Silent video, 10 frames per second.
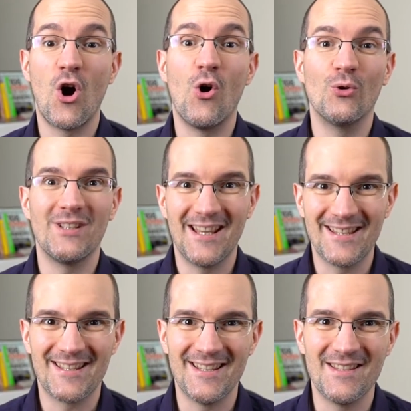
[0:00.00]

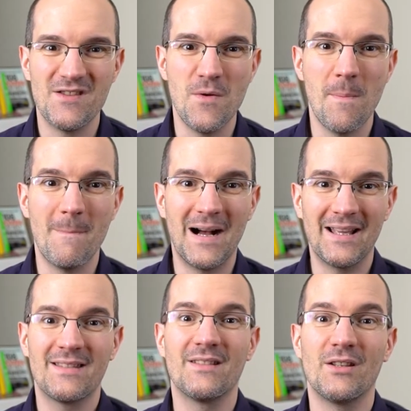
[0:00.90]
audiences you
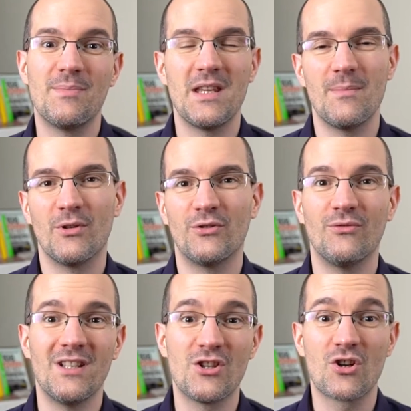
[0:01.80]
might not be able to
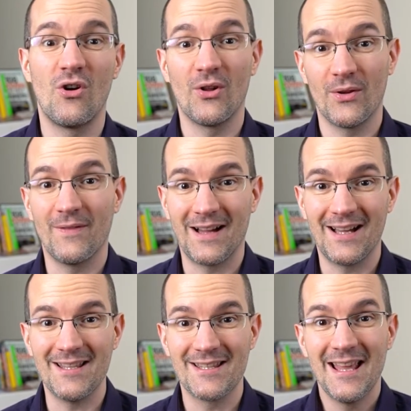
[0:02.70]
reach otherwise